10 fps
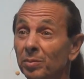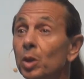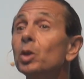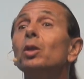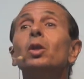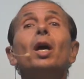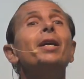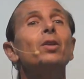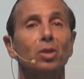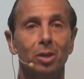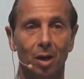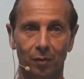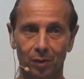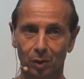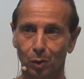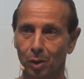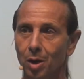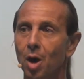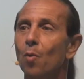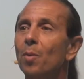You delight yourself in the
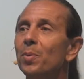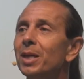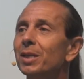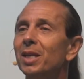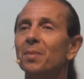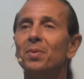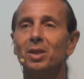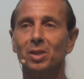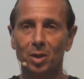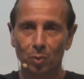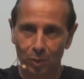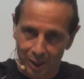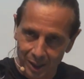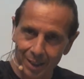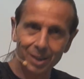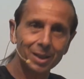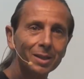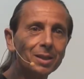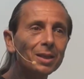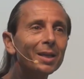Lord. What begins to happen is he
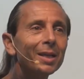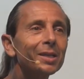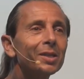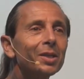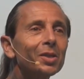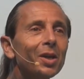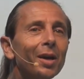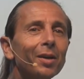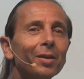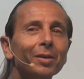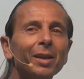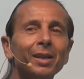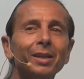releases his desire